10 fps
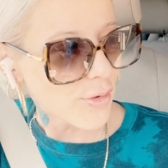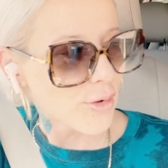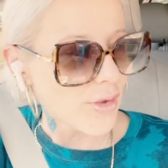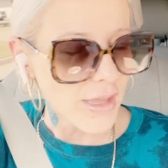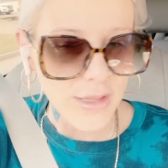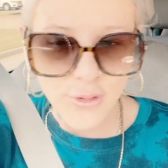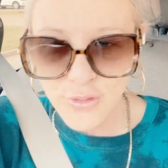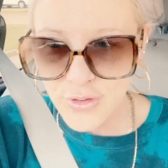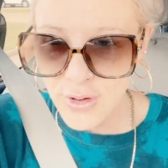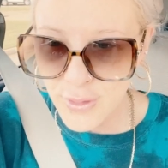Are you taking your
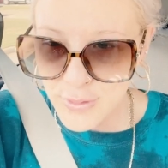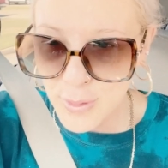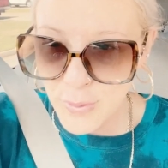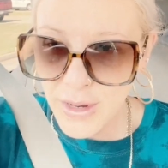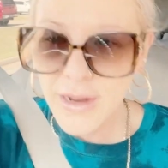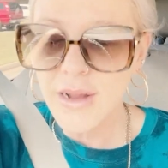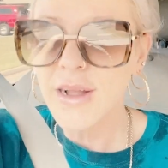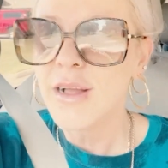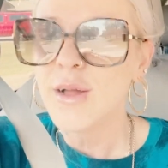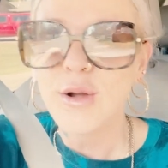shit off somewhere?
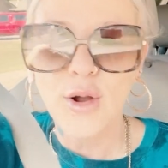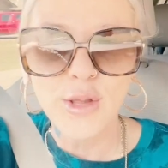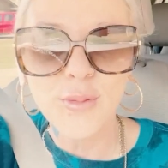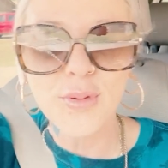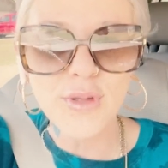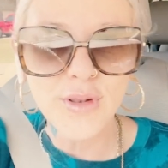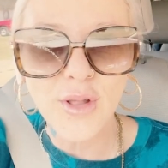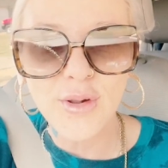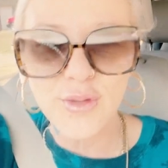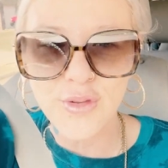Are you putting
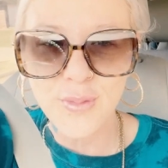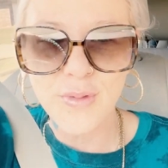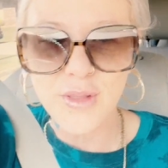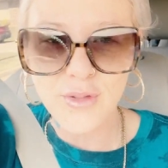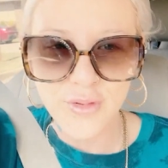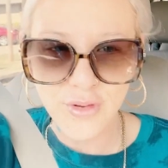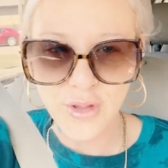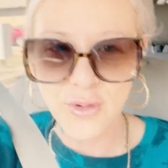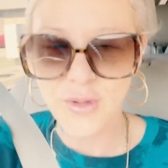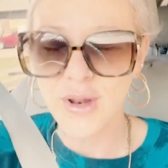on a Chippendales
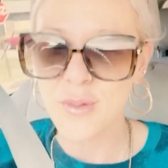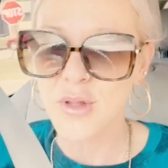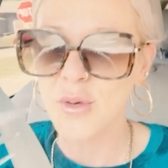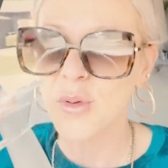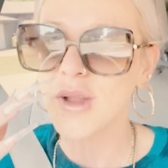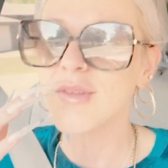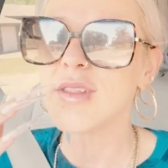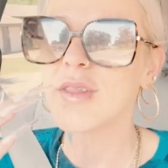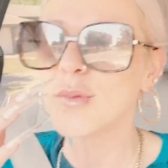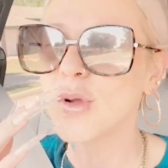show and I'm not aware of
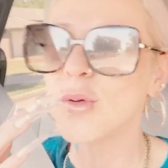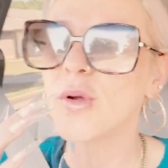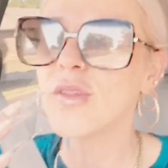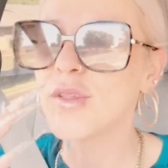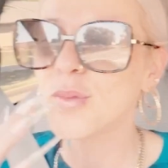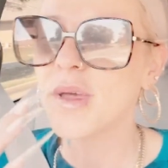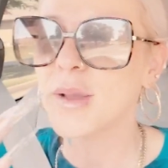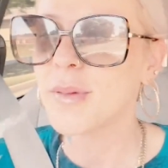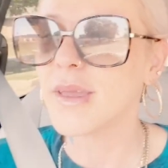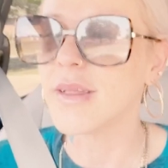it somewhere? Where are these
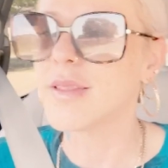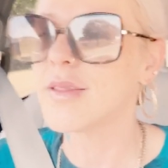black pants?